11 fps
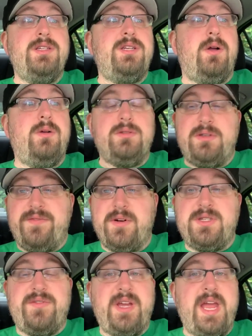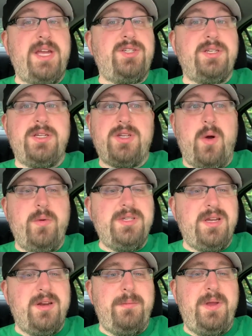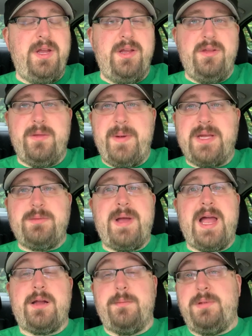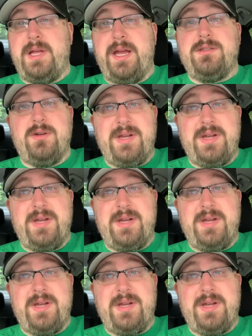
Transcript: So diversification is always going to be the best backup plan.